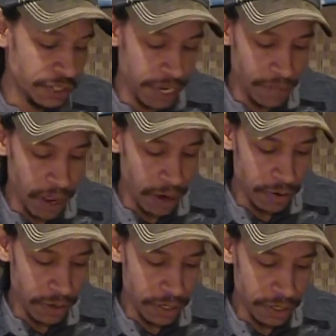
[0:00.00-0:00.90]
7-aught
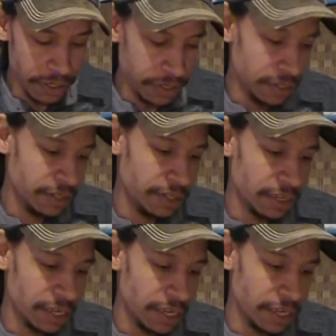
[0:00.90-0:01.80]
hook
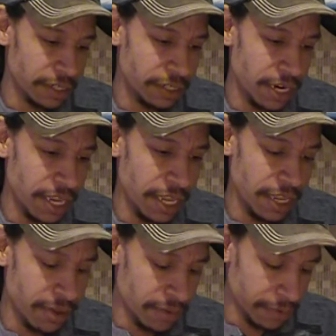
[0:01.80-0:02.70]
uh, jigging
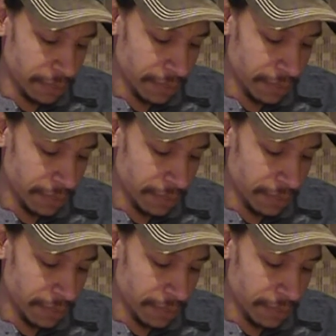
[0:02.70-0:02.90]
eel.